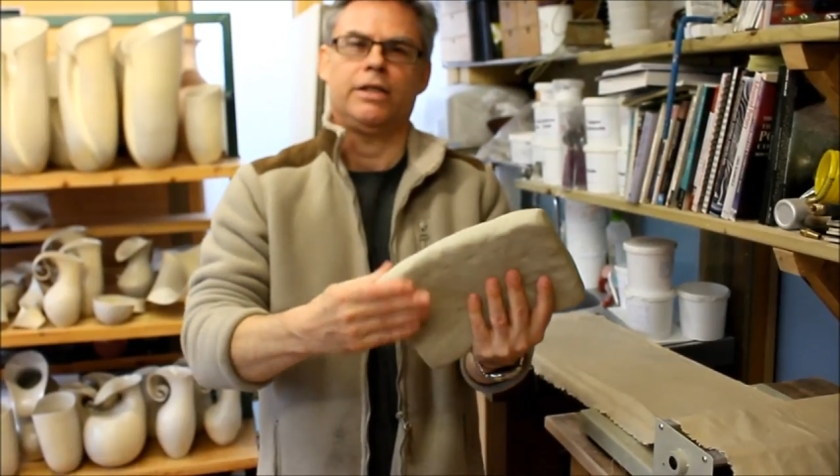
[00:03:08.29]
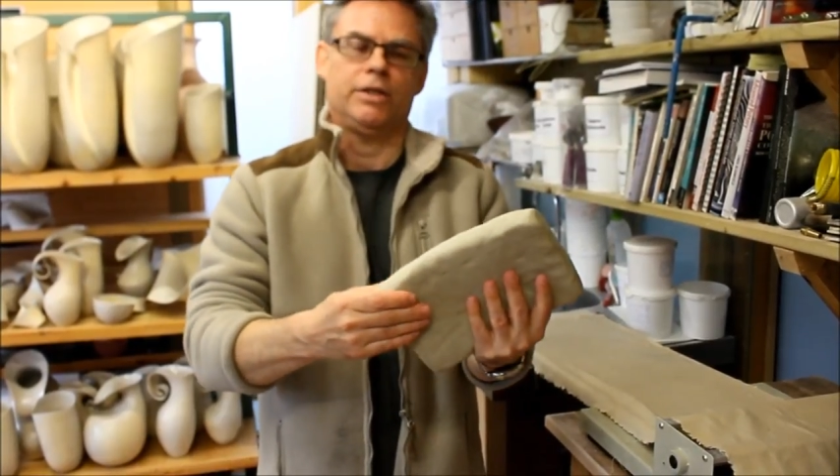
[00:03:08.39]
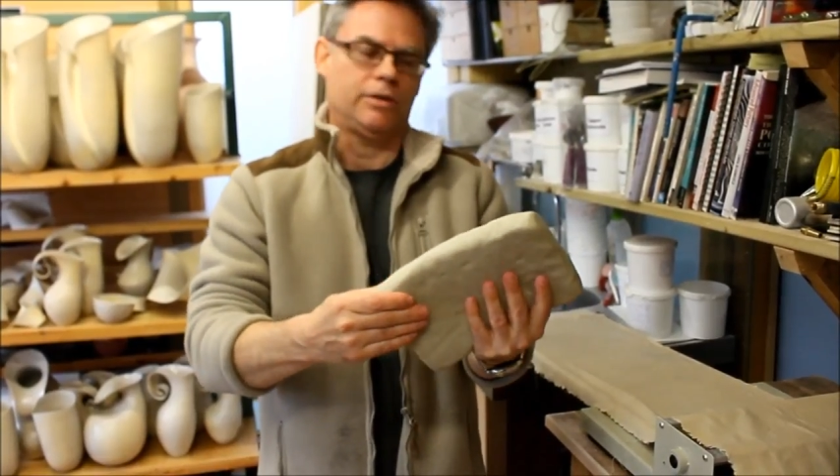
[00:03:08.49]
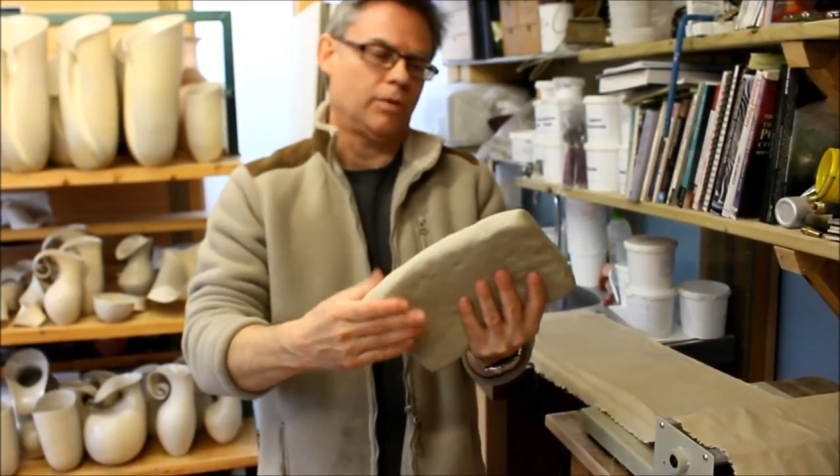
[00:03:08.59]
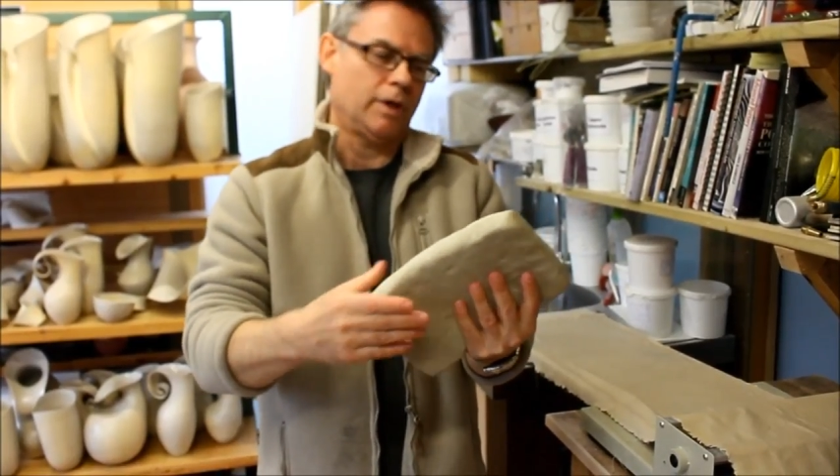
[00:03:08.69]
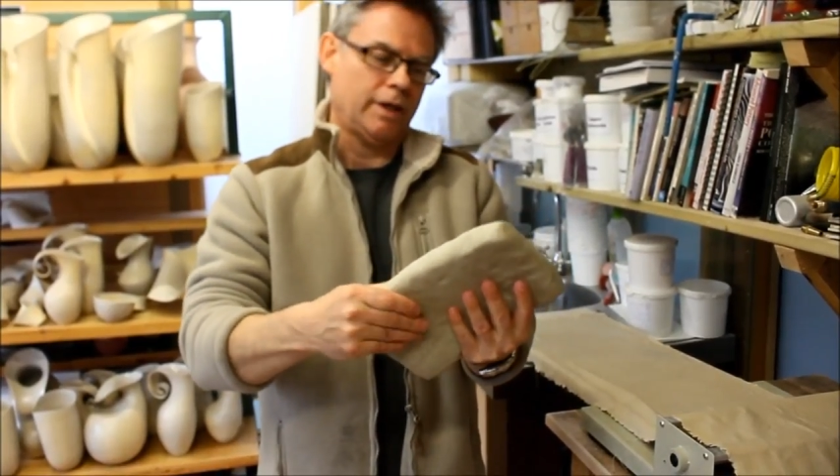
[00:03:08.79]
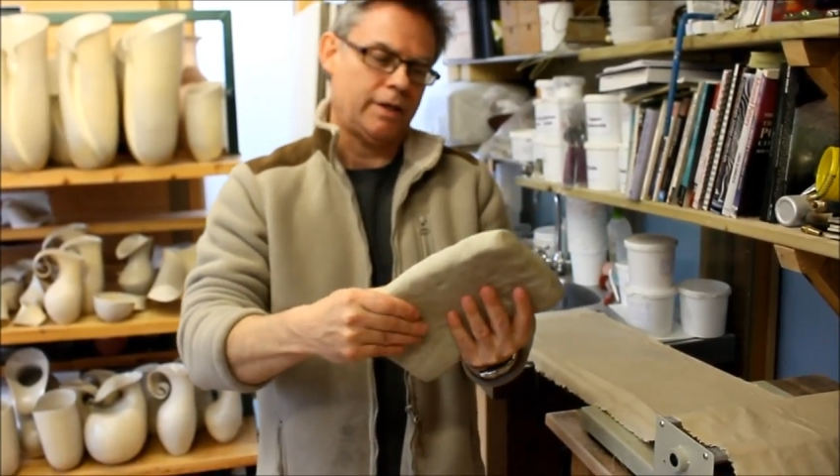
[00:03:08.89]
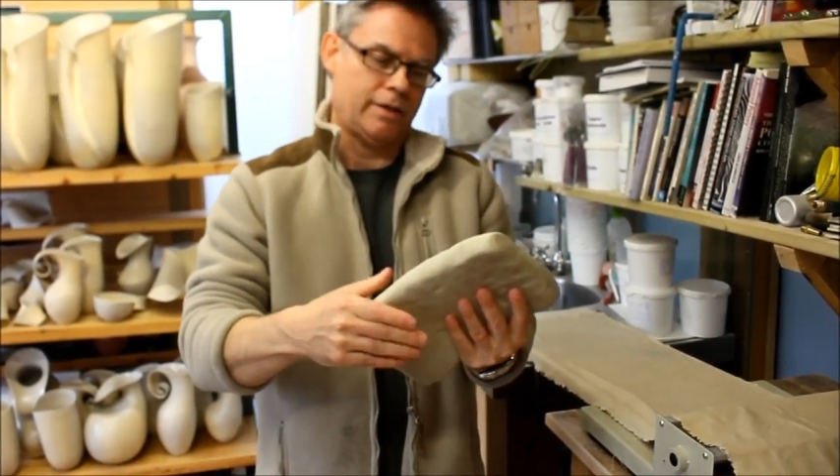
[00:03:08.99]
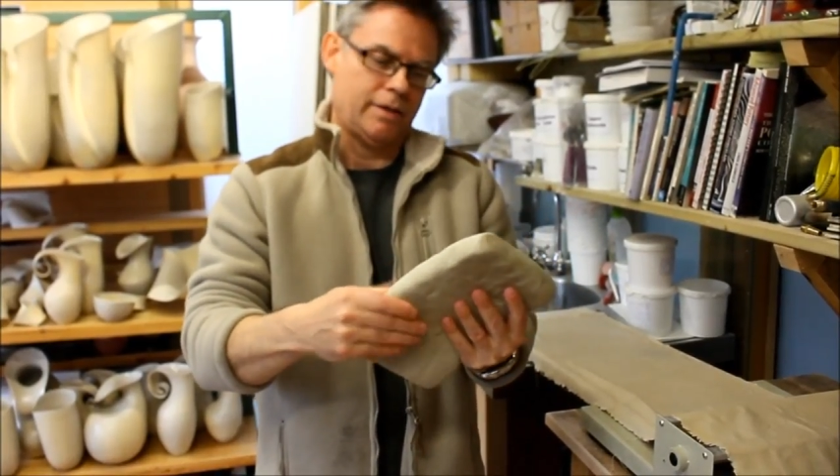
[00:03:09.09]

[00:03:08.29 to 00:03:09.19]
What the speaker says: inches wide